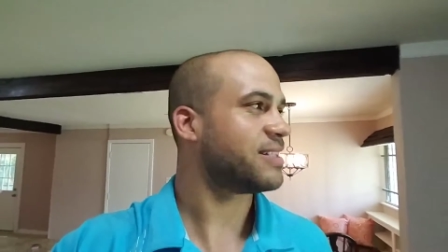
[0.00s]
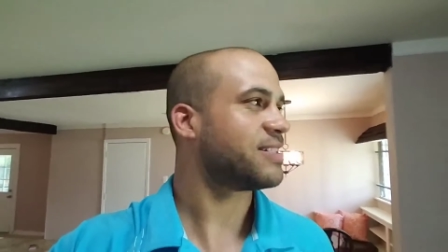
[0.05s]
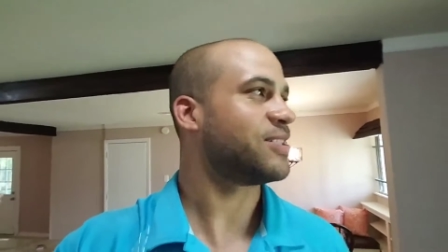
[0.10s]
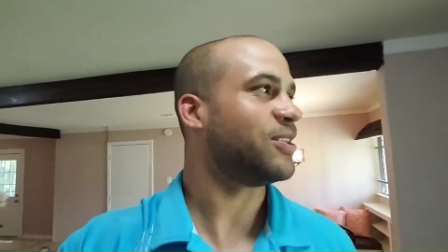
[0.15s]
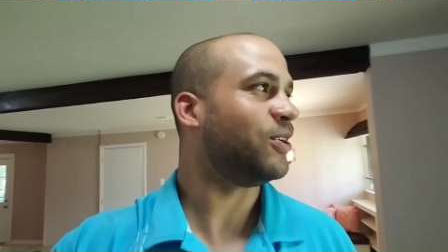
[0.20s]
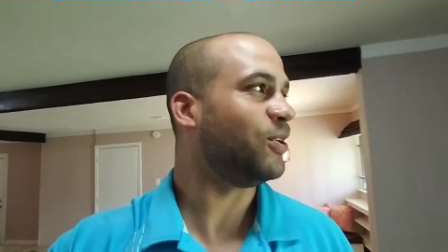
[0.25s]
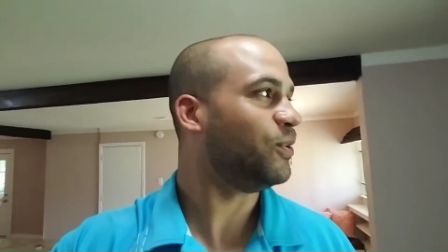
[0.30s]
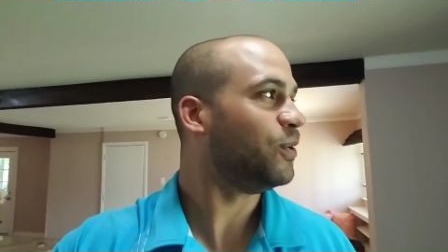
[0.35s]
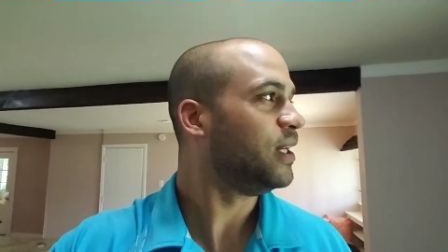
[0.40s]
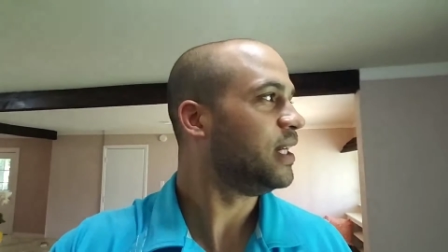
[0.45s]

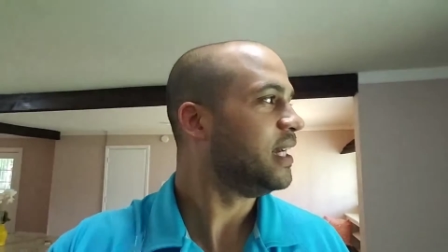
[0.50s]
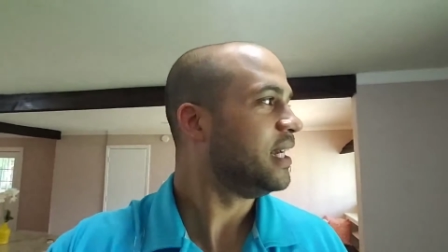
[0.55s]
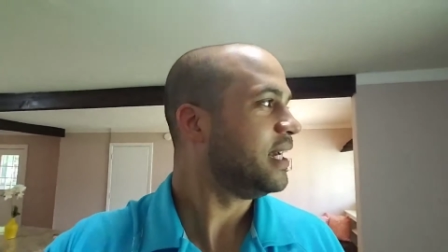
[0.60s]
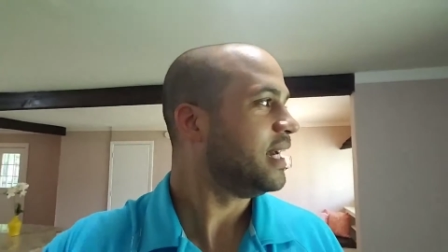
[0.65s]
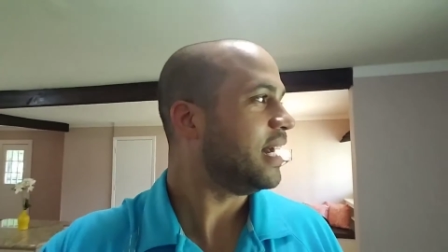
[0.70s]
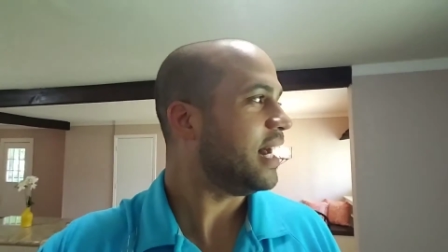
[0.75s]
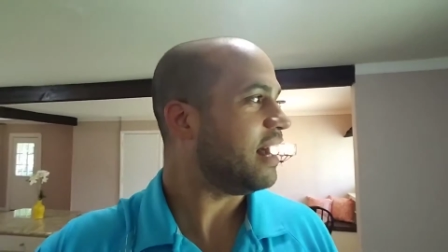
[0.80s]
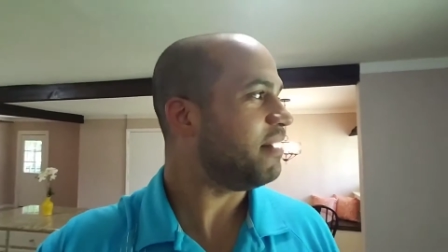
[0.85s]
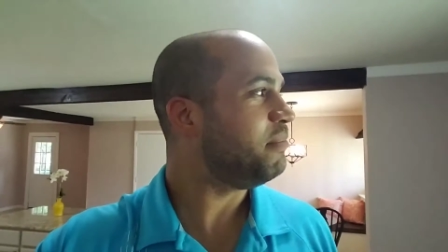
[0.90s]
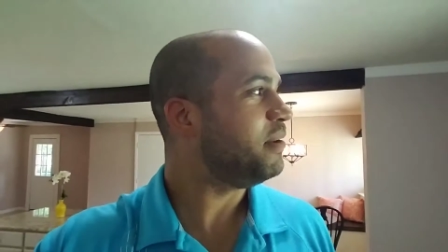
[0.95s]
So
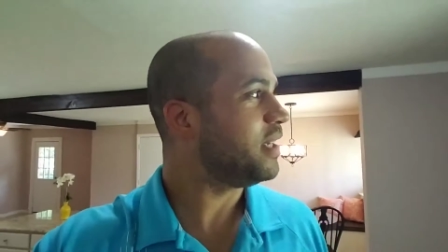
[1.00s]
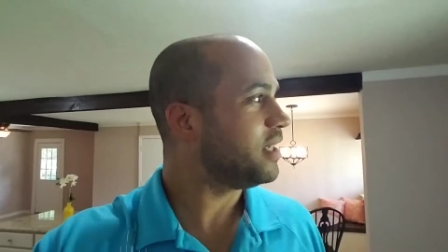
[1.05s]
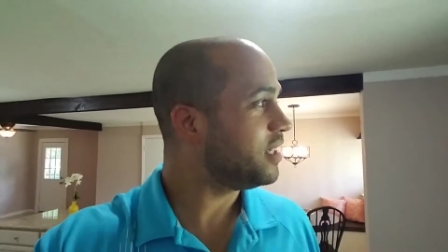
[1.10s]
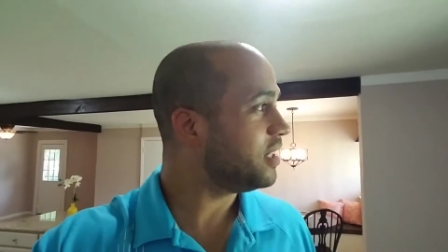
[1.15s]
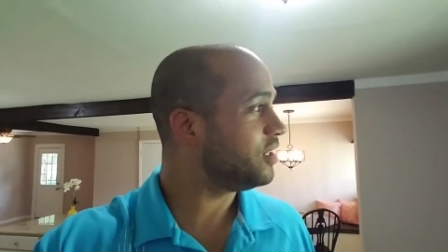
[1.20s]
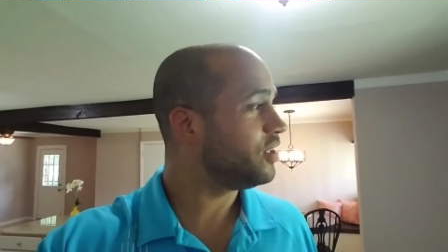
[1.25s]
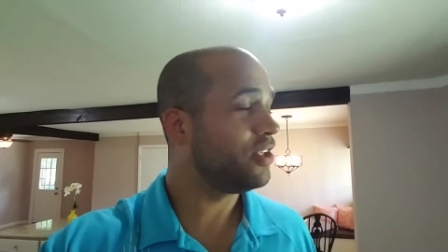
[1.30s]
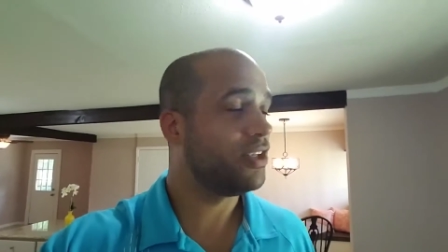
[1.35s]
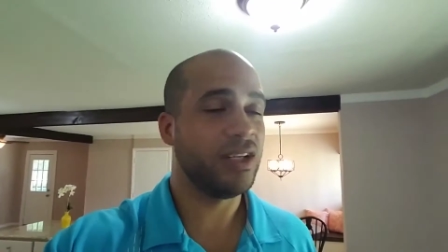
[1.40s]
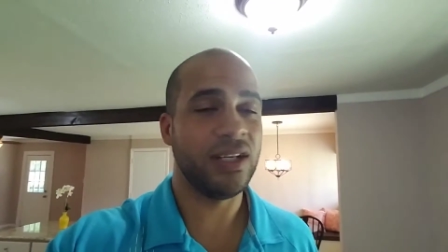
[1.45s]
I've been
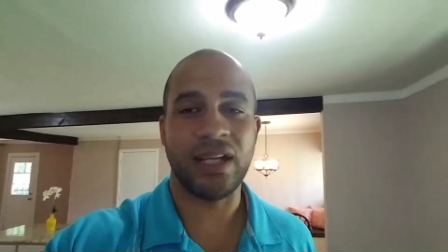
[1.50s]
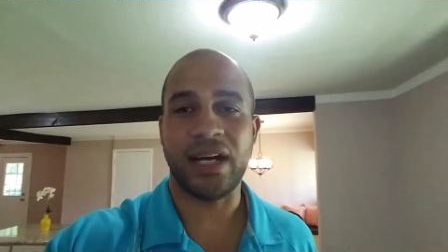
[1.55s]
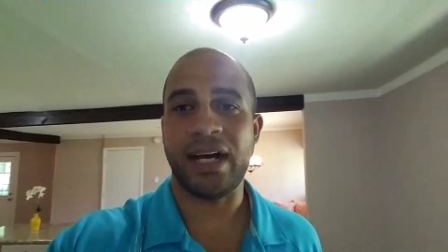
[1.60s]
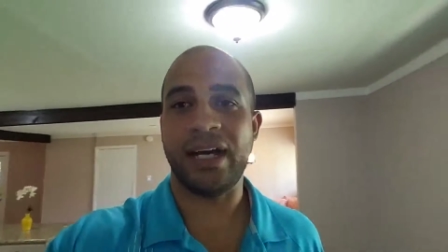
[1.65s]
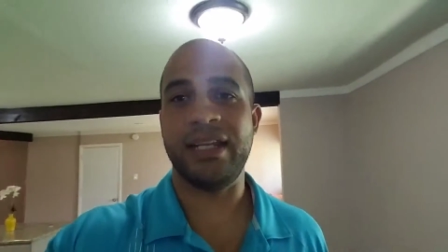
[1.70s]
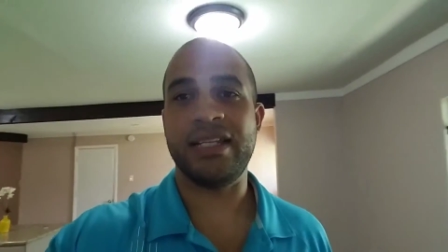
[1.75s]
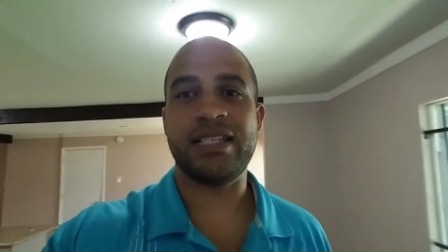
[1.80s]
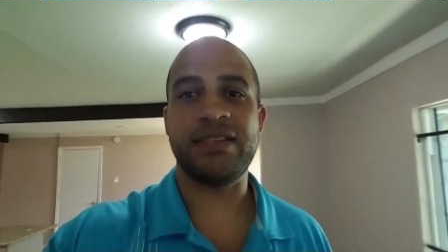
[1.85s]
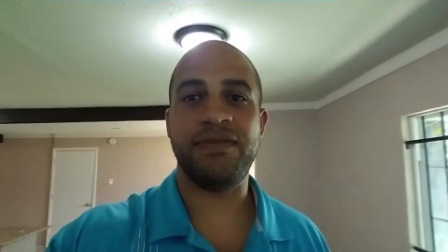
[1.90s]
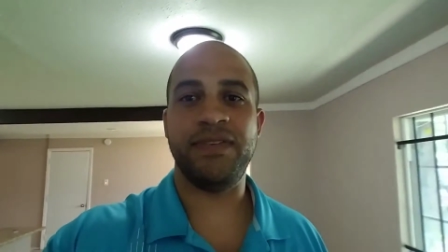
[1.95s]
getting good,
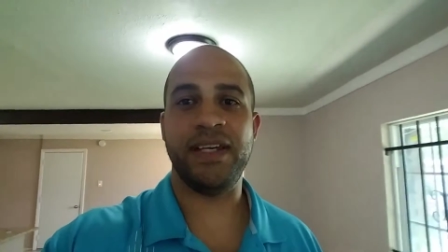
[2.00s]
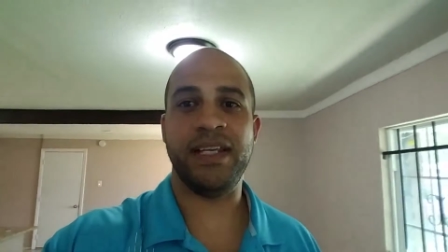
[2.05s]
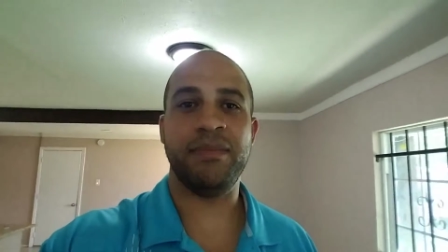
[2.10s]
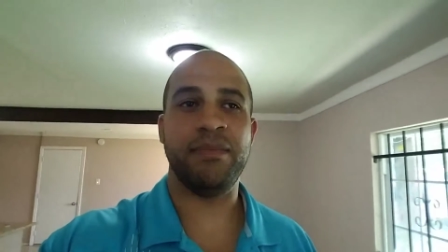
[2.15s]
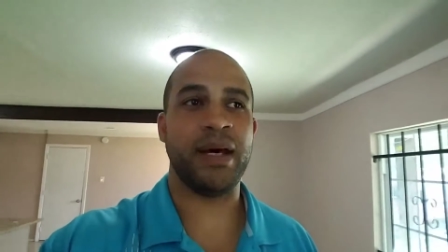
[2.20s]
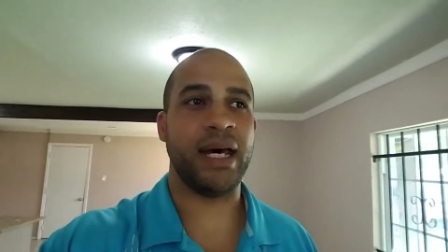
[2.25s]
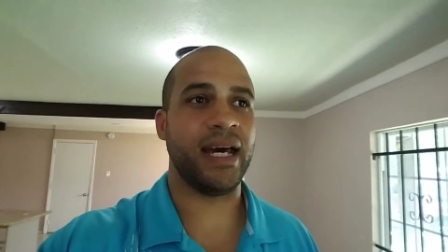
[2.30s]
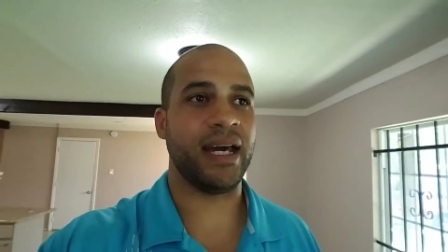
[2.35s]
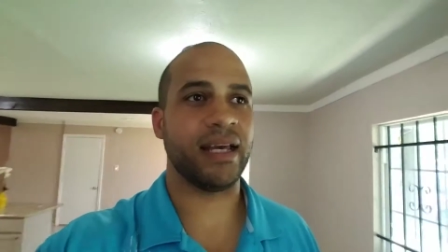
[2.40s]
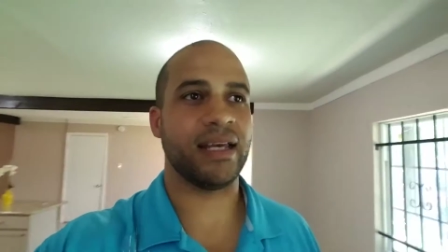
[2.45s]
honest
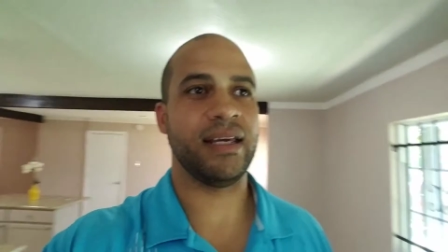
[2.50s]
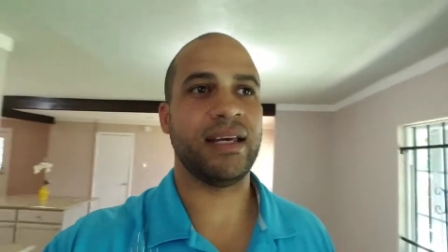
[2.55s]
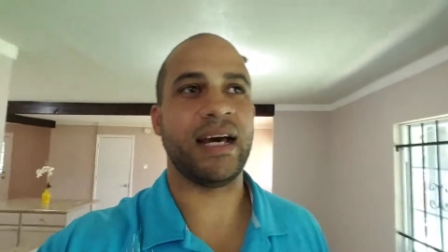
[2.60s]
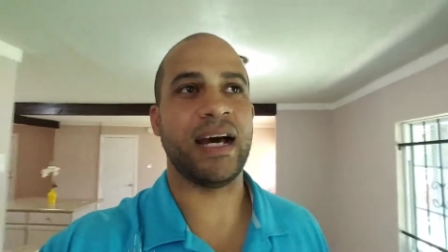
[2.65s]
feedback.